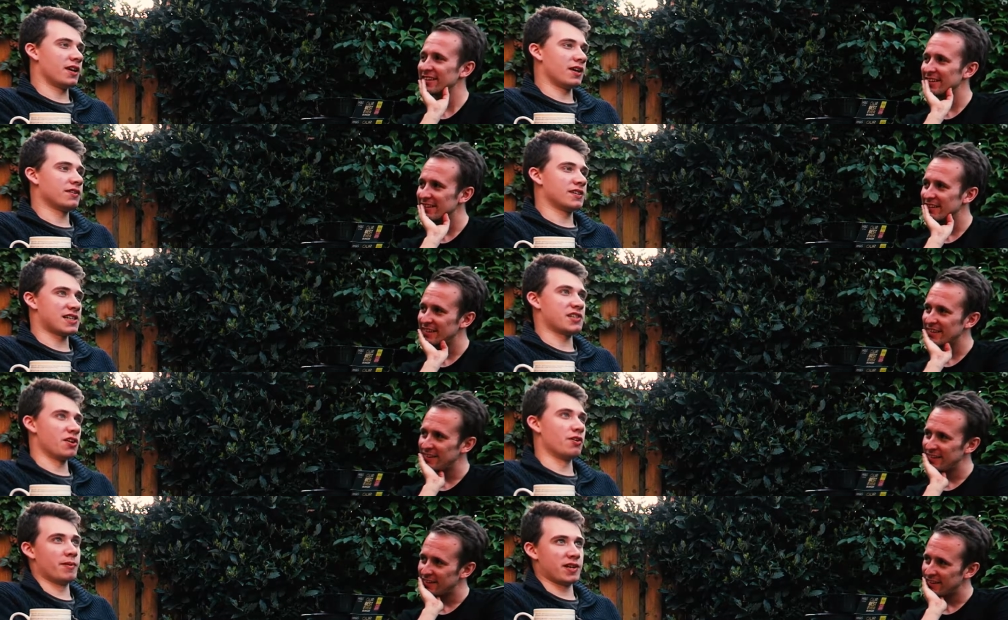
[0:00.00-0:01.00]
Speaker 1: yeah. It's actually
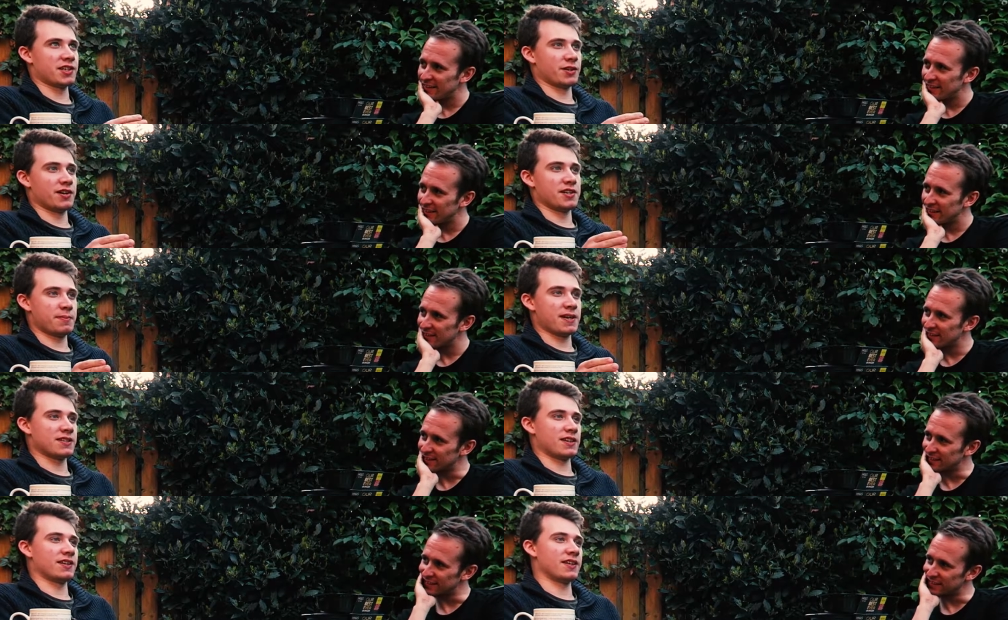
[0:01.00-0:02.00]
not my toe hurts,
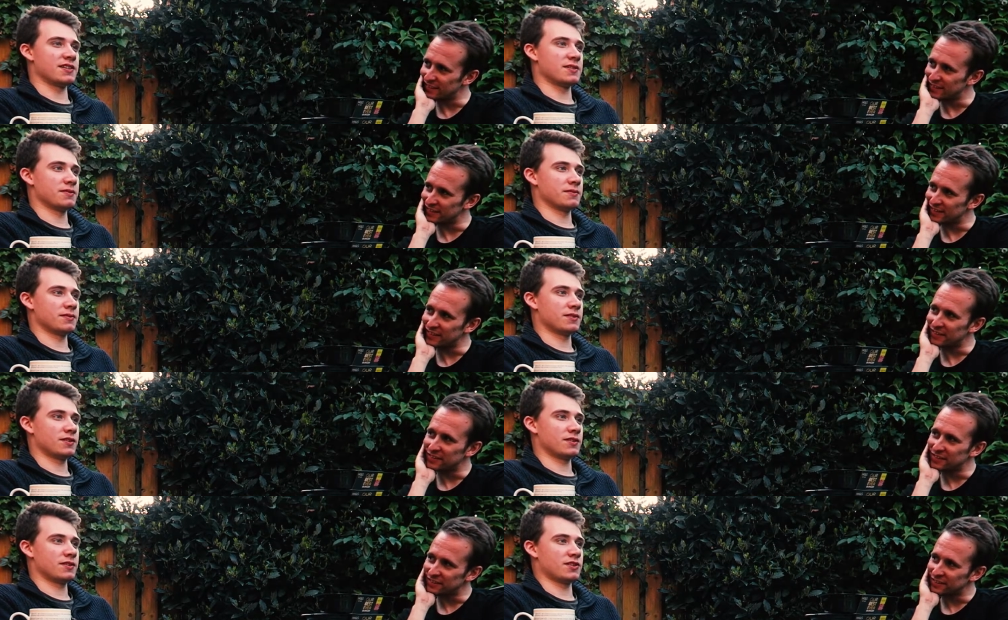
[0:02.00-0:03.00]
Betty. It's
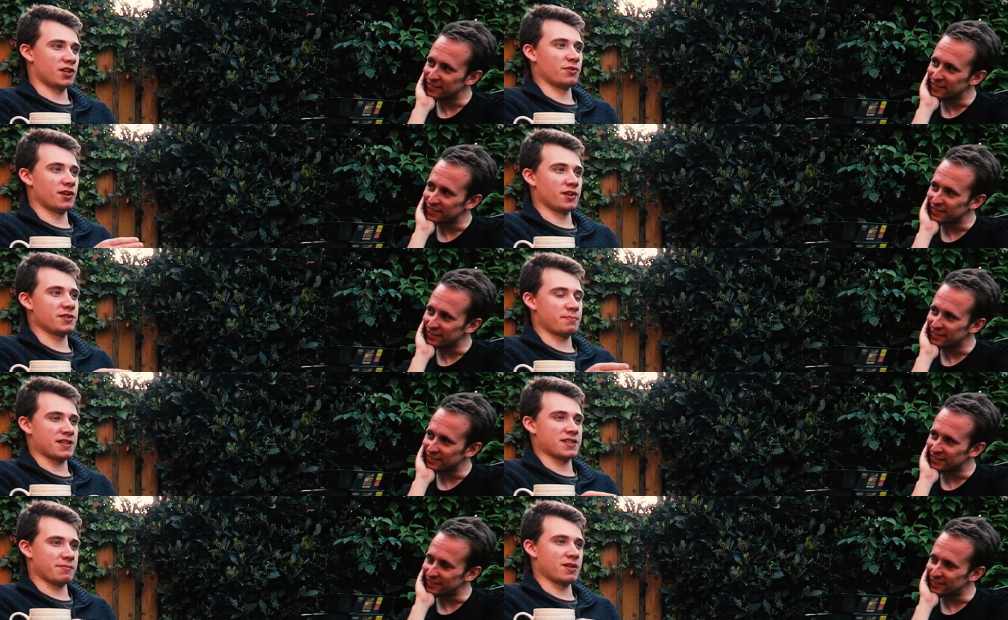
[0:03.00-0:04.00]
toe hurt,
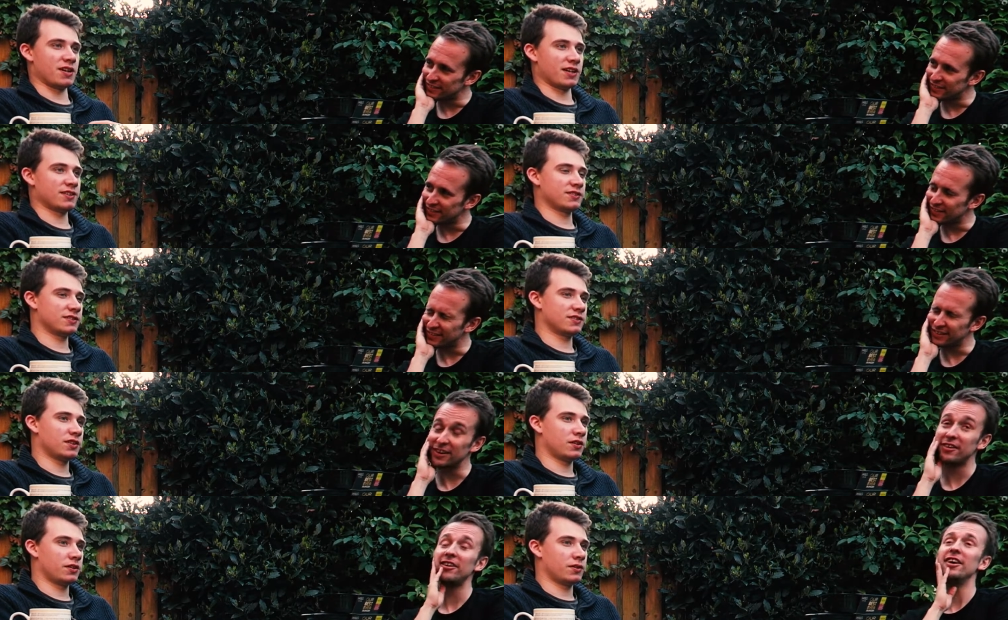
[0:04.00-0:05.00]
Betty, my.
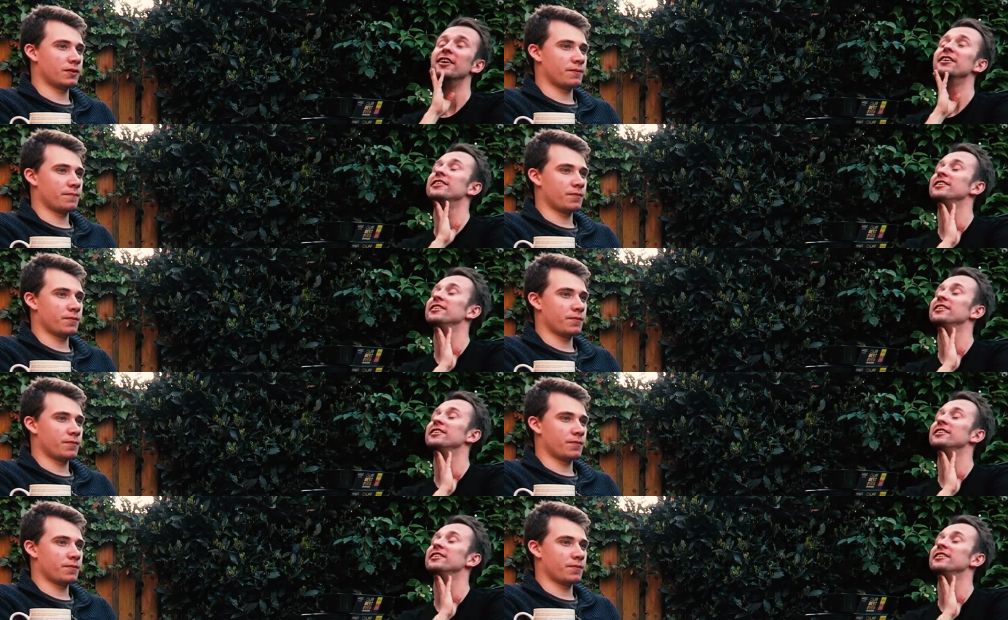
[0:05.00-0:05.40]
All right.